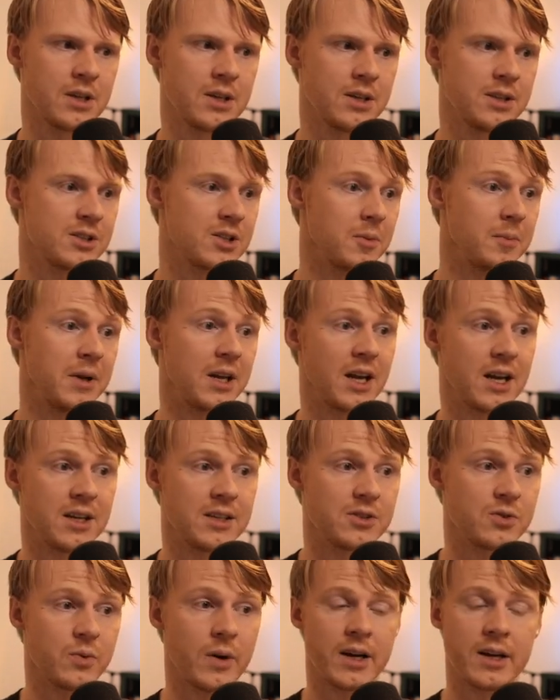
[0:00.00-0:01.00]
So
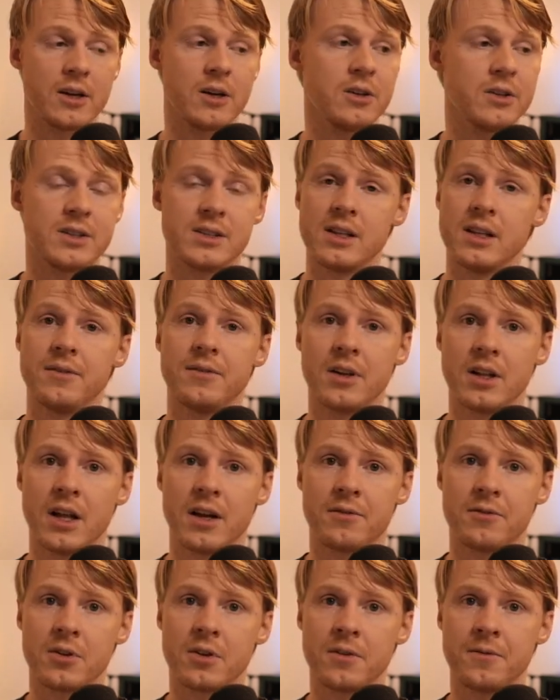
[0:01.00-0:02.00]
because Riker is living
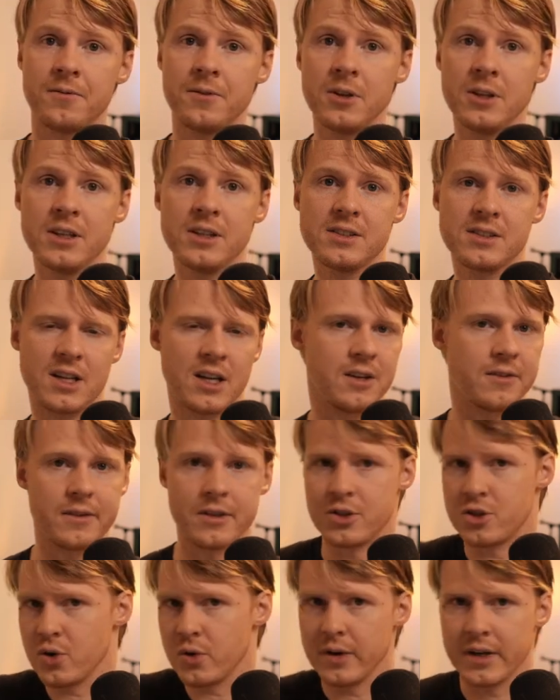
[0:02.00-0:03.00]
life to the fullest, kind of
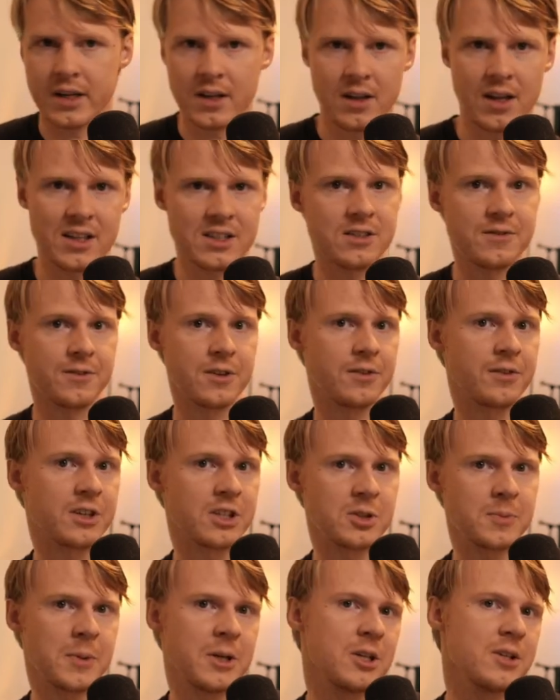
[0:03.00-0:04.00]
enjoying lots of different
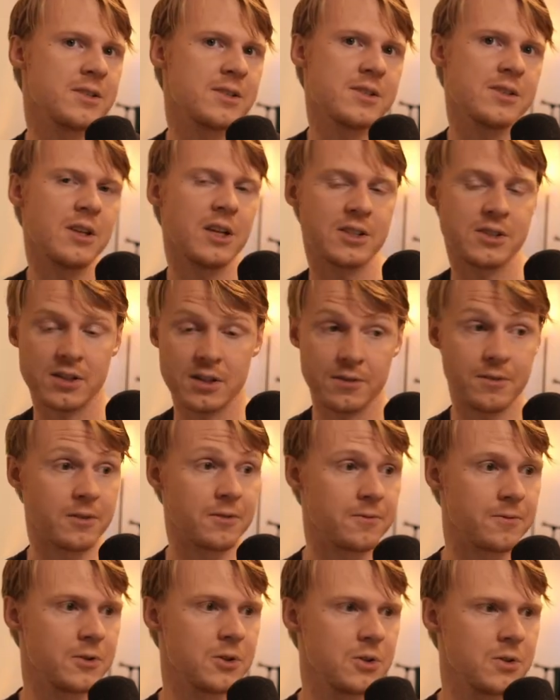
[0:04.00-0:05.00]
experiences, lots of different
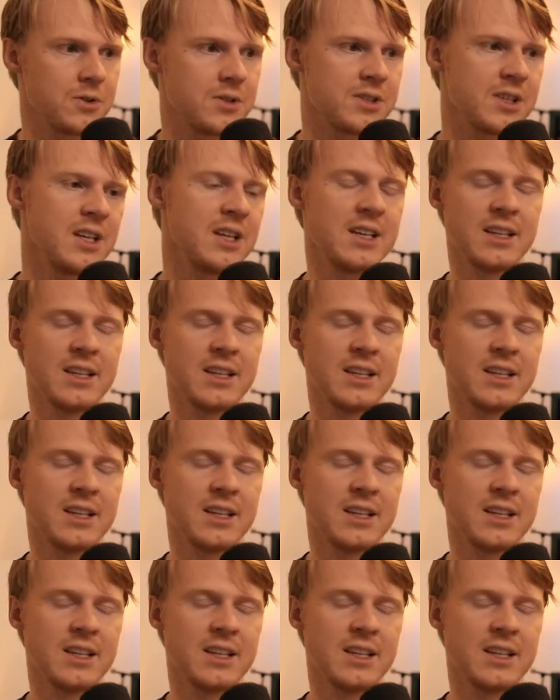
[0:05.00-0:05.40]
foods,